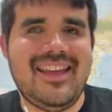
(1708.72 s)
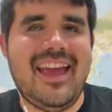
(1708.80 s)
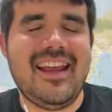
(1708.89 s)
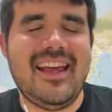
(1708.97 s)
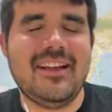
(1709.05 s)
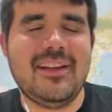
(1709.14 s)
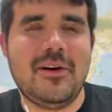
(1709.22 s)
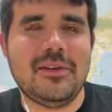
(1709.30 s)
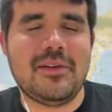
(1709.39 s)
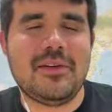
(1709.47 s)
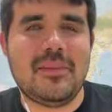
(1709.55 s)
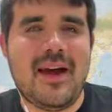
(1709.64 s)
And he'll
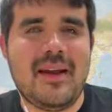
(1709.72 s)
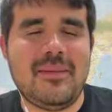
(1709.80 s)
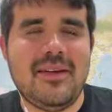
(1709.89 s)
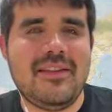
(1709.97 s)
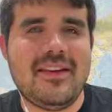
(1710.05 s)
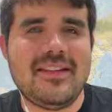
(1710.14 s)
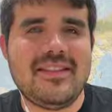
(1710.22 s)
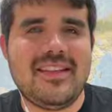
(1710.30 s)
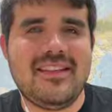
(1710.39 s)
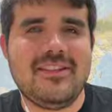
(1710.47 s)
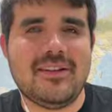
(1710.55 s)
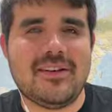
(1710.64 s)
only remind me of this
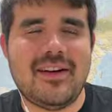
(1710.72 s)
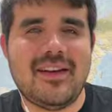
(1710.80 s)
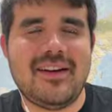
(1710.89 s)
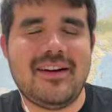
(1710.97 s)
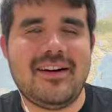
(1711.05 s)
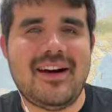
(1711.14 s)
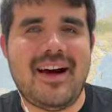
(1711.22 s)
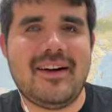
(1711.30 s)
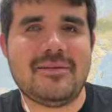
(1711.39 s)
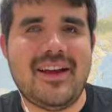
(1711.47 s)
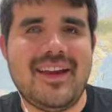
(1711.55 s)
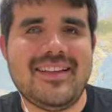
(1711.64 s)
during a
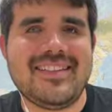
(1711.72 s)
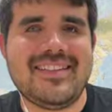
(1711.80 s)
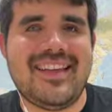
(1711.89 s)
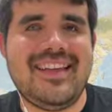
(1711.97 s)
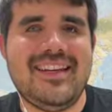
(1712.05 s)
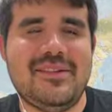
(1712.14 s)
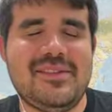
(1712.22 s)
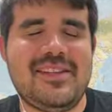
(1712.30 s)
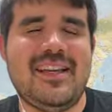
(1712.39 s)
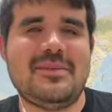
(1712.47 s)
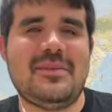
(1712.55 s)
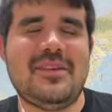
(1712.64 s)
hot race. Like, he never
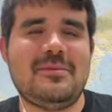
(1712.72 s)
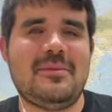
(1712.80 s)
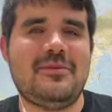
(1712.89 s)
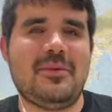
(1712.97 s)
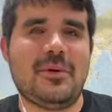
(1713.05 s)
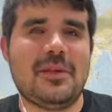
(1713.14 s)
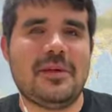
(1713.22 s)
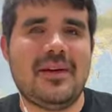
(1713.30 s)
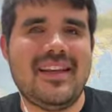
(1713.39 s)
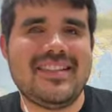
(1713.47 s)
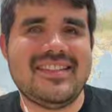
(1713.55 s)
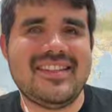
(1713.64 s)
tells me this before the
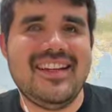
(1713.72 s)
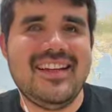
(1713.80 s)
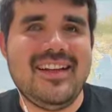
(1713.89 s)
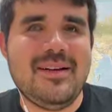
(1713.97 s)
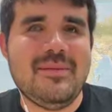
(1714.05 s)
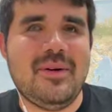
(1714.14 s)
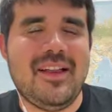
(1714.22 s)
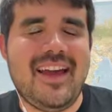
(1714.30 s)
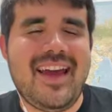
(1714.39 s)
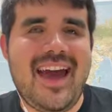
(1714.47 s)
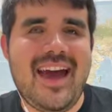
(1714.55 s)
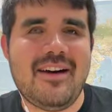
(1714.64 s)
race, but
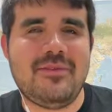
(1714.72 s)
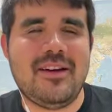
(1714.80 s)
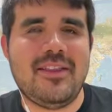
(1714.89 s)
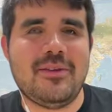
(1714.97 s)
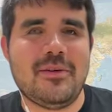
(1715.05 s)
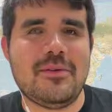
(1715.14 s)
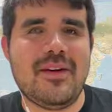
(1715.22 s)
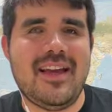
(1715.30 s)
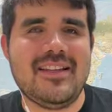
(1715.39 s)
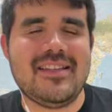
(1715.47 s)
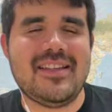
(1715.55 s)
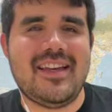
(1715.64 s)
like halfway through a
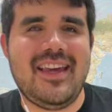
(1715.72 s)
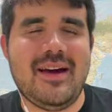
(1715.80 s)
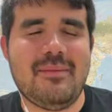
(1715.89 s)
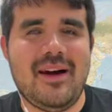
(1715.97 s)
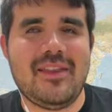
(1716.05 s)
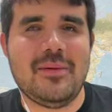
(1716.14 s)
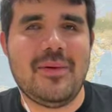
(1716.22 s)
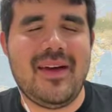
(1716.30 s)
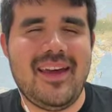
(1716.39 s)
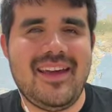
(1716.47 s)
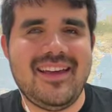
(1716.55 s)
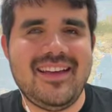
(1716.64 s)
race, he's like, "Yeah, by the
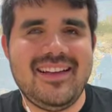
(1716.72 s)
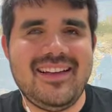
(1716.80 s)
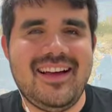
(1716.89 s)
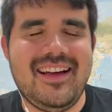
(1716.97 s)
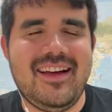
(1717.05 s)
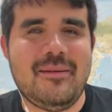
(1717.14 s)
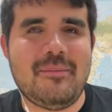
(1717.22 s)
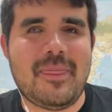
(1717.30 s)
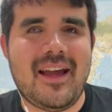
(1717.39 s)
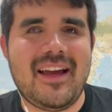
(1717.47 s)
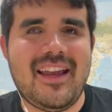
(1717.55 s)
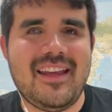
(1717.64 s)
way,
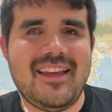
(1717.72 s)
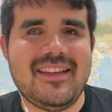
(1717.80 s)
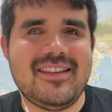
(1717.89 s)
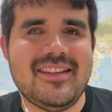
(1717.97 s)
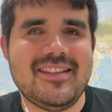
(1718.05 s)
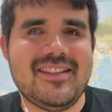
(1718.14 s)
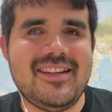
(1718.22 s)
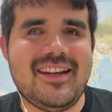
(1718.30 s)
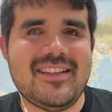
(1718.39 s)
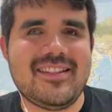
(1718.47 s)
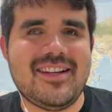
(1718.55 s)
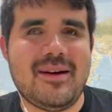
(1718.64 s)
I kind of get dizzy and
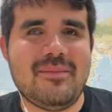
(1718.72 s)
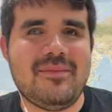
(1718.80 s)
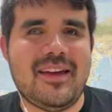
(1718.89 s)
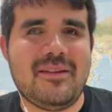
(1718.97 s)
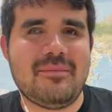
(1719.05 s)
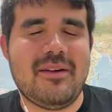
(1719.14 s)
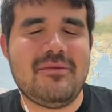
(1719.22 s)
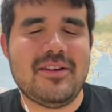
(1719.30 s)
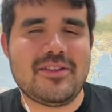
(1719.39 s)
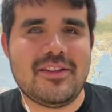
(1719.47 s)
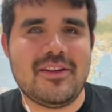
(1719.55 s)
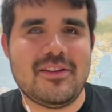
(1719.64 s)
I stop, like my
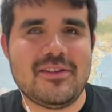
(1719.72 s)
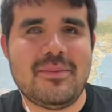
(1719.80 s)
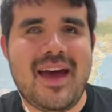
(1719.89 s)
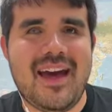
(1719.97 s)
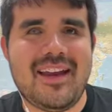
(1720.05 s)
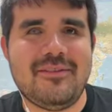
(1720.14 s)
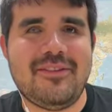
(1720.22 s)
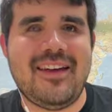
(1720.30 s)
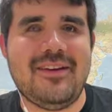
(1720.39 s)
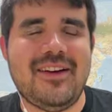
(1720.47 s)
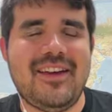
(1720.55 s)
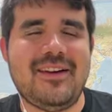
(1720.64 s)
vision goes bad
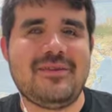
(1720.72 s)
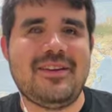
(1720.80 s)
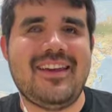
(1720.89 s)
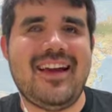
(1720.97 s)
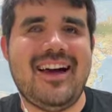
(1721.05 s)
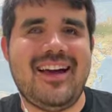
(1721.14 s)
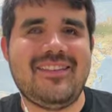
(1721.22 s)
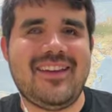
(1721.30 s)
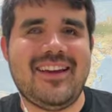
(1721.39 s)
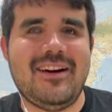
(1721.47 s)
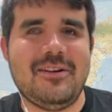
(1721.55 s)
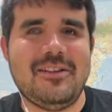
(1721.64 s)
if I get really hot." I'm
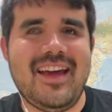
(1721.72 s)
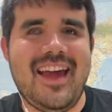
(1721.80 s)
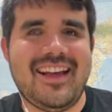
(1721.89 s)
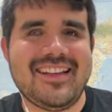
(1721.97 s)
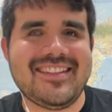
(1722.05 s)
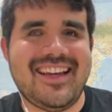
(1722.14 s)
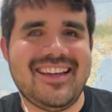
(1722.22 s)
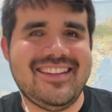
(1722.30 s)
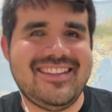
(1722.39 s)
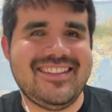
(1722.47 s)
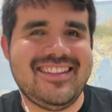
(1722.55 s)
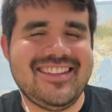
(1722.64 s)
like, "Oh, thanks. Like,
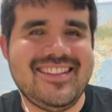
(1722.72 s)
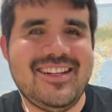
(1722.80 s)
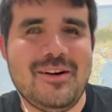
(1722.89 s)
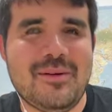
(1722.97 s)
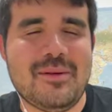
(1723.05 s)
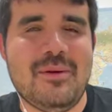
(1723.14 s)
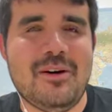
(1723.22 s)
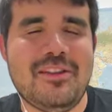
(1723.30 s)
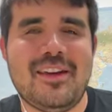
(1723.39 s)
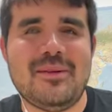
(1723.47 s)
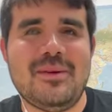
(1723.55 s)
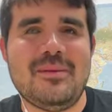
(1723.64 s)
good to know we're both
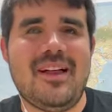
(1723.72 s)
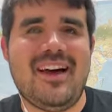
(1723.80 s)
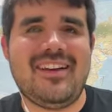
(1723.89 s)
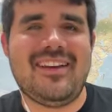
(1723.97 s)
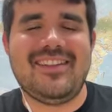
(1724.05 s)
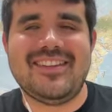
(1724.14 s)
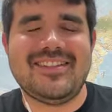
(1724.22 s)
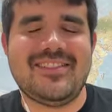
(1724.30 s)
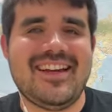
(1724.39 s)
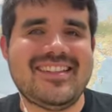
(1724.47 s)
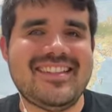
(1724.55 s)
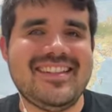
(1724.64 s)
going to be blind on this
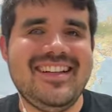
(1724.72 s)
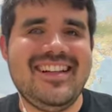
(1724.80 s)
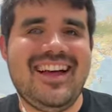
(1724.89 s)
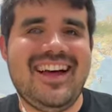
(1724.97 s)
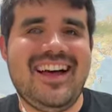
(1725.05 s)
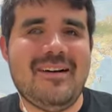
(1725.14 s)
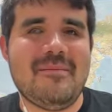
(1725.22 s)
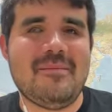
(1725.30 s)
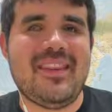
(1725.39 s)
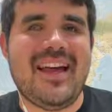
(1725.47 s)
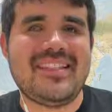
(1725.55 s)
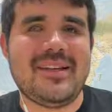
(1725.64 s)
race."
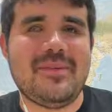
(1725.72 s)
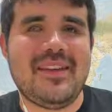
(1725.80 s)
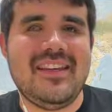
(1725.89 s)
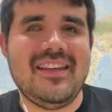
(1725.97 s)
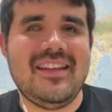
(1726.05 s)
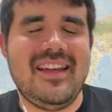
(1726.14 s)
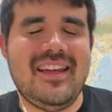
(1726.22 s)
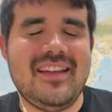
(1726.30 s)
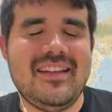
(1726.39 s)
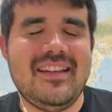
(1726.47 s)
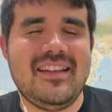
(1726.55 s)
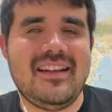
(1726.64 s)
But that's something he did.
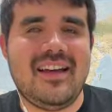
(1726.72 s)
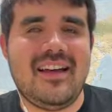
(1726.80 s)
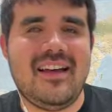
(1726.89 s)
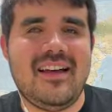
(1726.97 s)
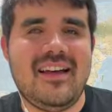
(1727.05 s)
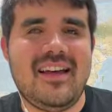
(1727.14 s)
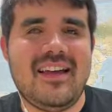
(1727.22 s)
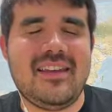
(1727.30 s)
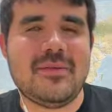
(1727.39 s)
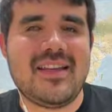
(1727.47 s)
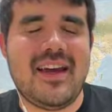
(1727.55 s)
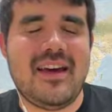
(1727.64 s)
He did, I think
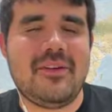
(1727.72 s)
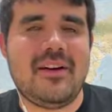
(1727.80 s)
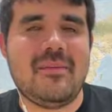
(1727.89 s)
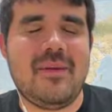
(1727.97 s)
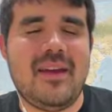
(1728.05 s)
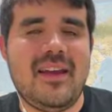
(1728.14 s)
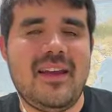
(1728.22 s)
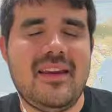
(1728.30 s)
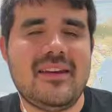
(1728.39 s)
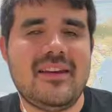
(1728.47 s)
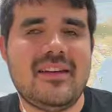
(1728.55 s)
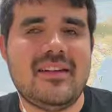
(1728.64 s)
it was half
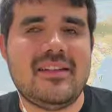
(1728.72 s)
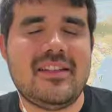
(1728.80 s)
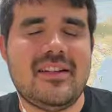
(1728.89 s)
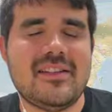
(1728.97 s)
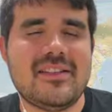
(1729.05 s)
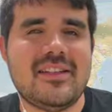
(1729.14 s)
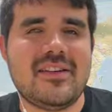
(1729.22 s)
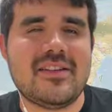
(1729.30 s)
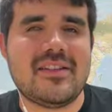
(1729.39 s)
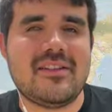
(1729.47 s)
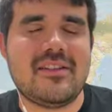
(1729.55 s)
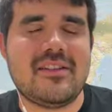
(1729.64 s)
Ironman Tulsa
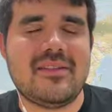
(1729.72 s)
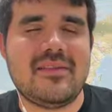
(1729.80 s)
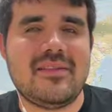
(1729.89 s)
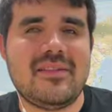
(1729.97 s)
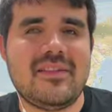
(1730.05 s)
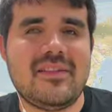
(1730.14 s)
or